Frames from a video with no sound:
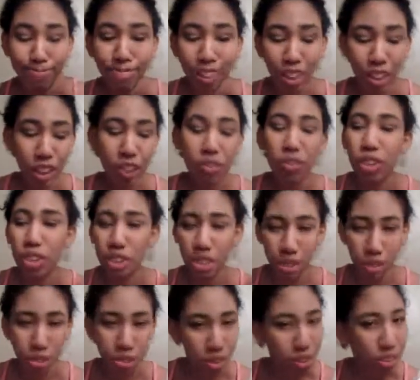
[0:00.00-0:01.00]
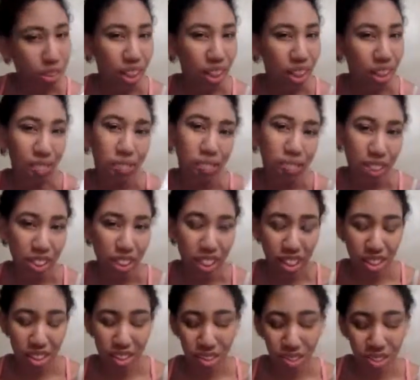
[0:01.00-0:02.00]
it looks very shoujo, and I very
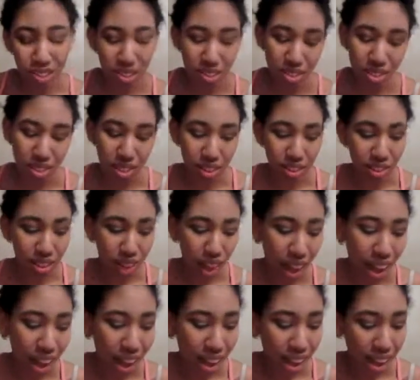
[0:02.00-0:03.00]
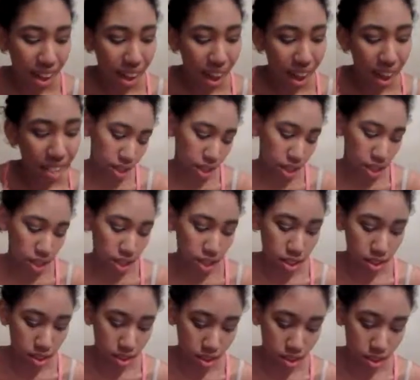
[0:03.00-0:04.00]
like shoujo, so yeah. And then,
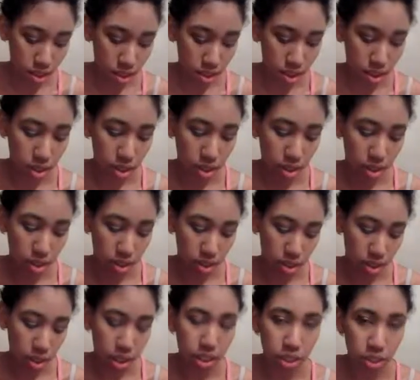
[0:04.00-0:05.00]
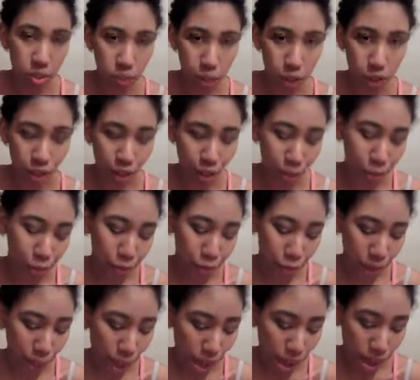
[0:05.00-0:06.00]
because these were on home for
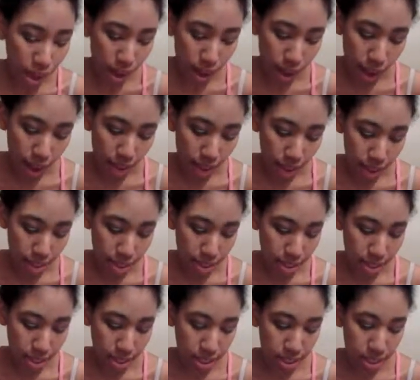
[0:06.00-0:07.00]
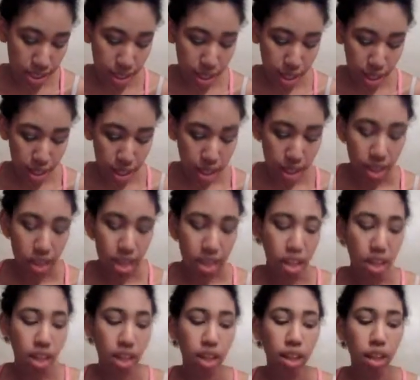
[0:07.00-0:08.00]
me, I got season
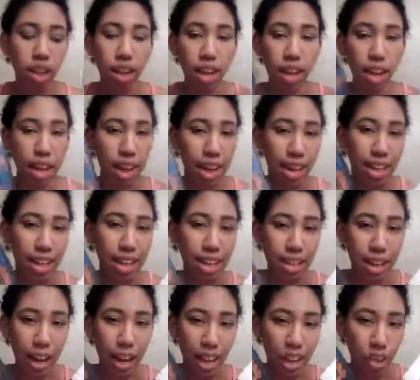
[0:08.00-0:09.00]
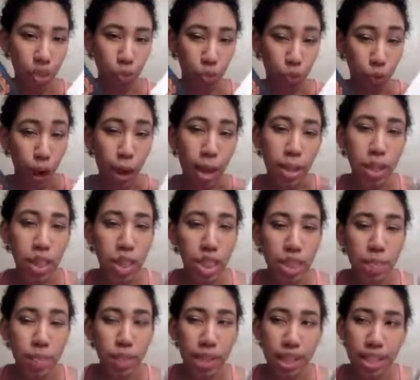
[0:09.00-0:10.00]
eight and nine of Friends,
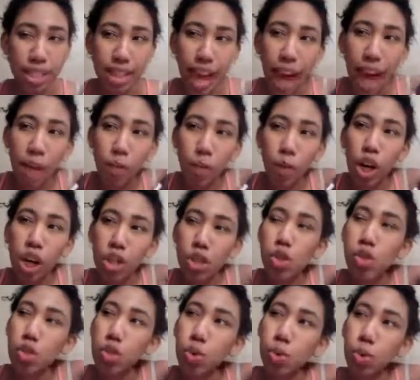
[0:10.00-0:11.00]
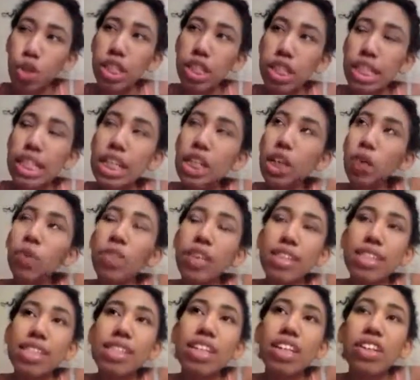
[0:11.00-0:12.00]
because I want to continue
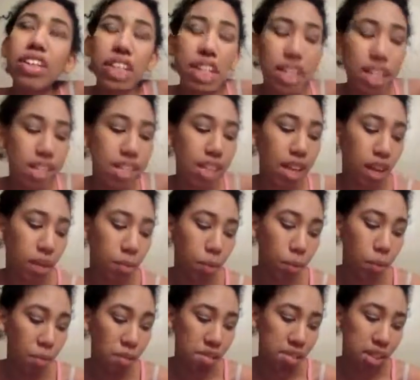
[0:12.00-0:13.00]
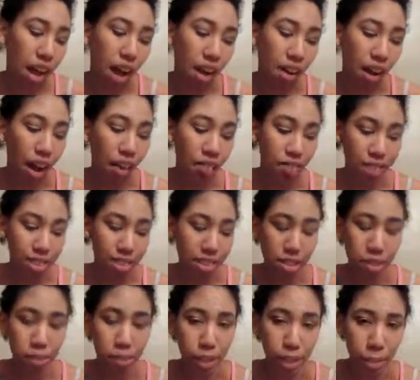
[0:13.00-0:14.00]
this series, and I'm almost done,
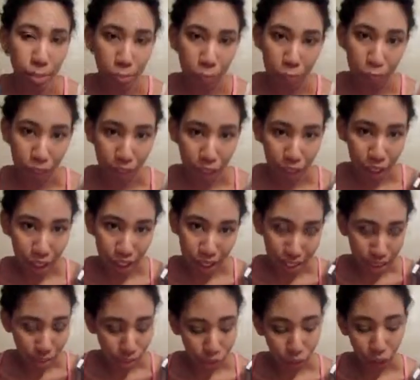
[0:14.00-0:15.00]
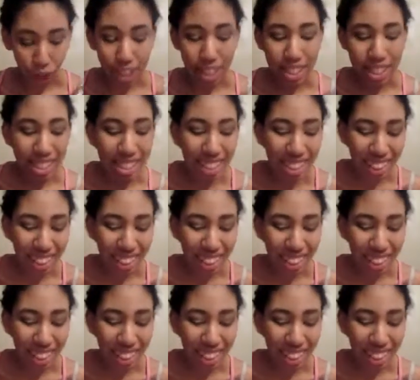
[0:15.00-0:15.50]
obviously, but Friends.